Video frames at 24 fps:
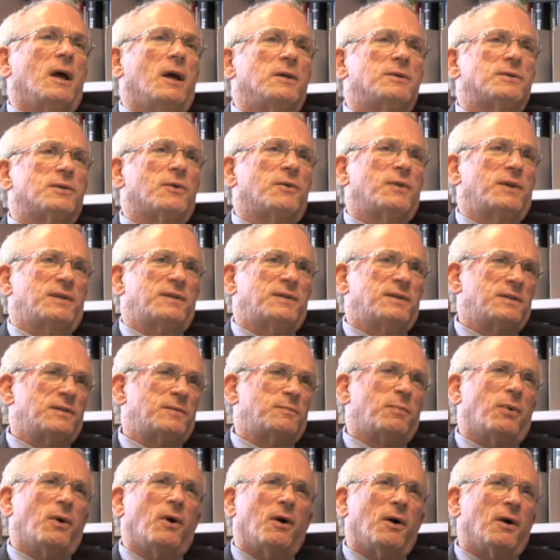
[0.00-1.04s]
So this is
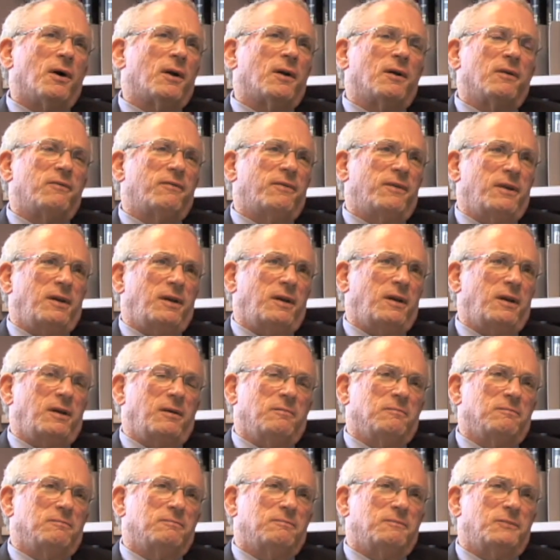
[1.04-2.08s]
part of the
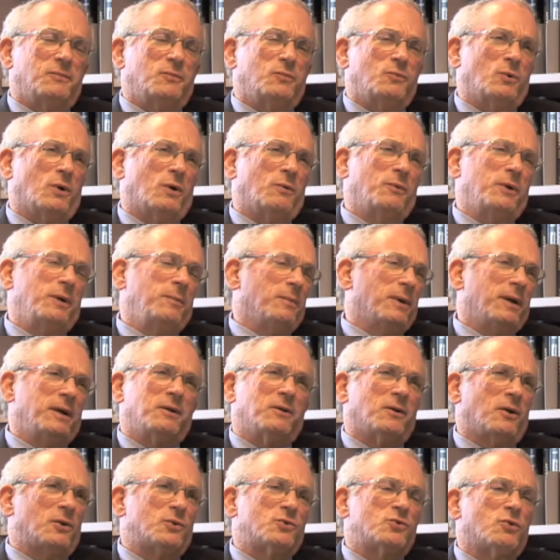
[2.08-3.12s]
what we might
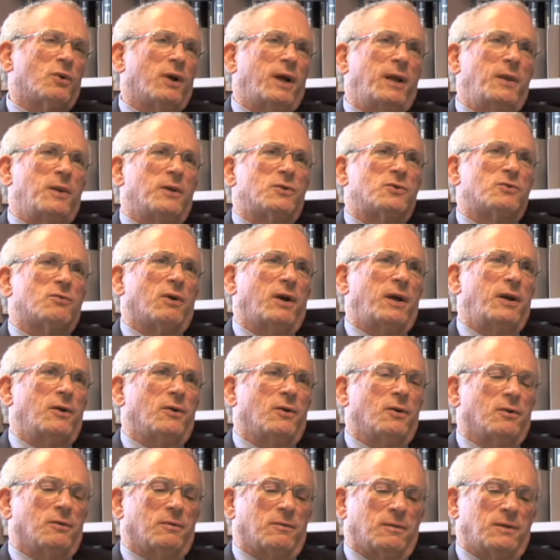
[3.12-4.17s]
call train the
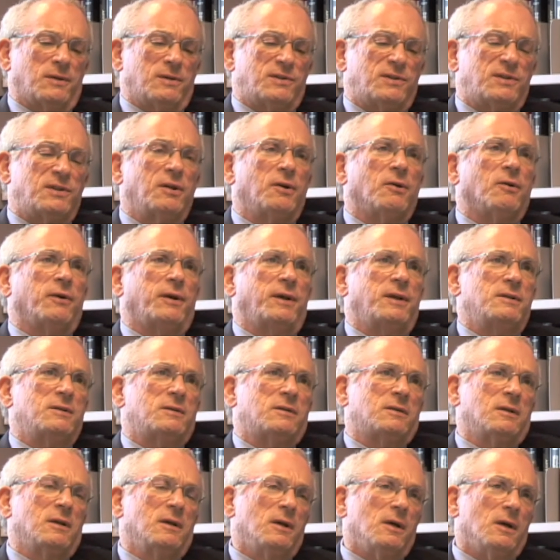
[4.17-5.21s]
trainer
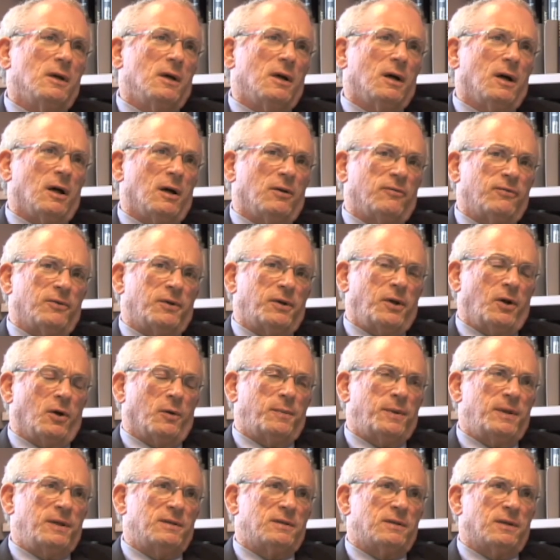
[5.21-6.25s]
series uh, for
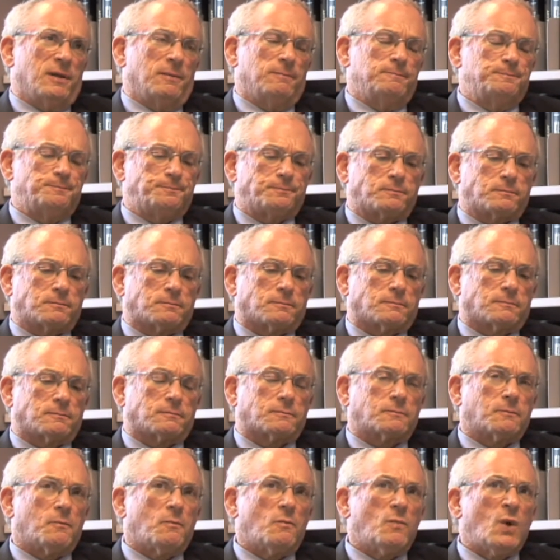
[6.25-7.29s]
ERP SIM,
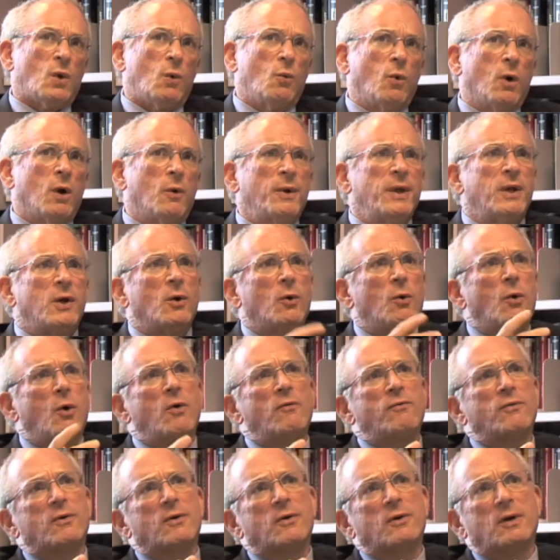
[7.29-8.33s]
where we go
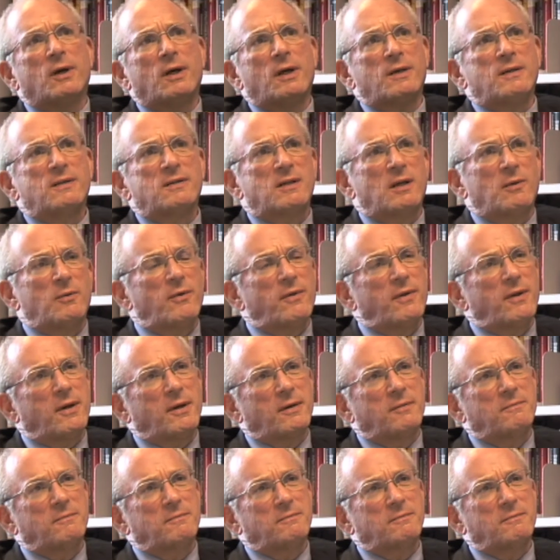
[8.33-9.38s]
over uh, some of
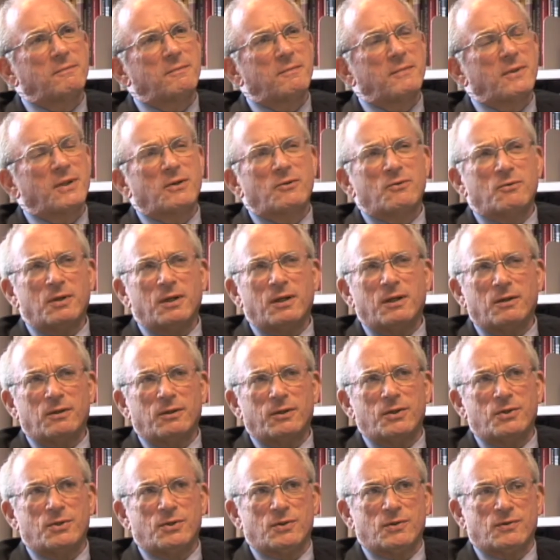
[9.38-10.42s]
the the critical
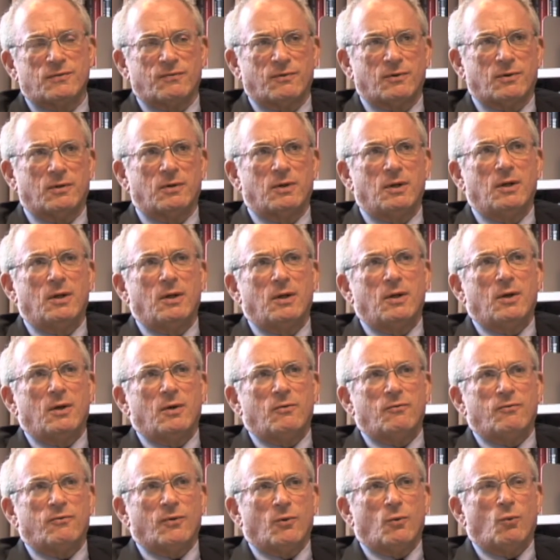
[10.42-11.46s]
issues for
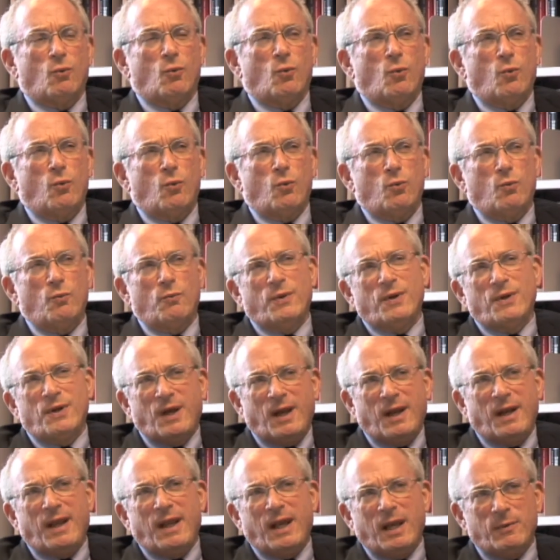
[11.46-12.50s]
for the
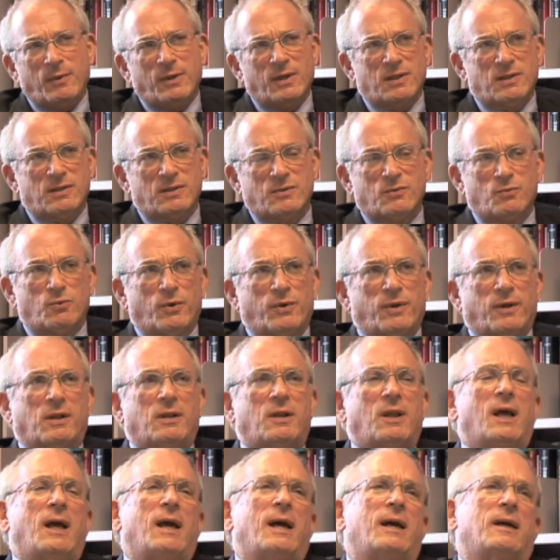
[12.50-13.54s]
dynamics with a
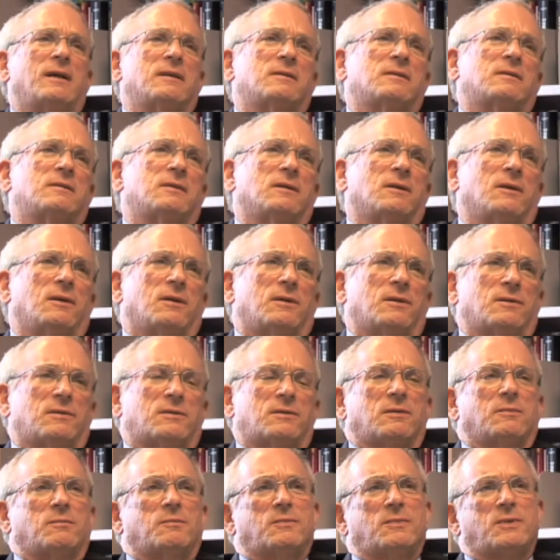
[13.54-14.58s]
class, uh,
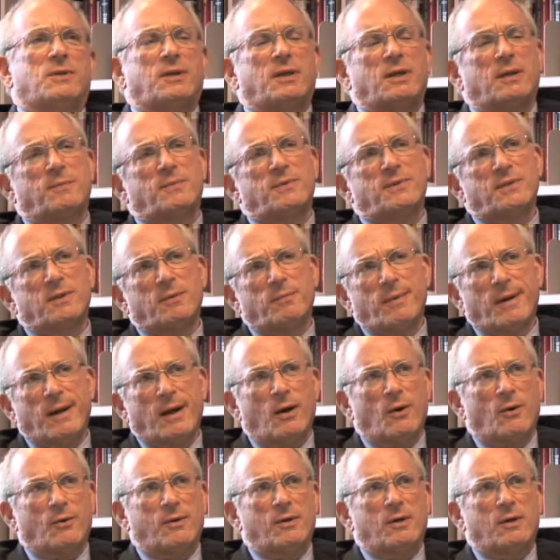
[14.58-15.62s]
some tips
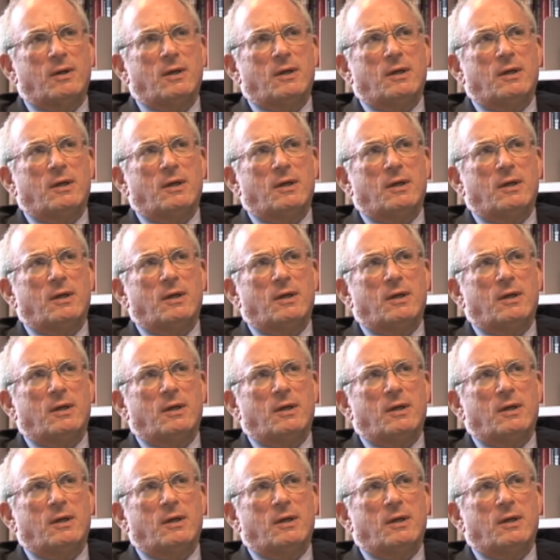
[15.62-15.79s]
about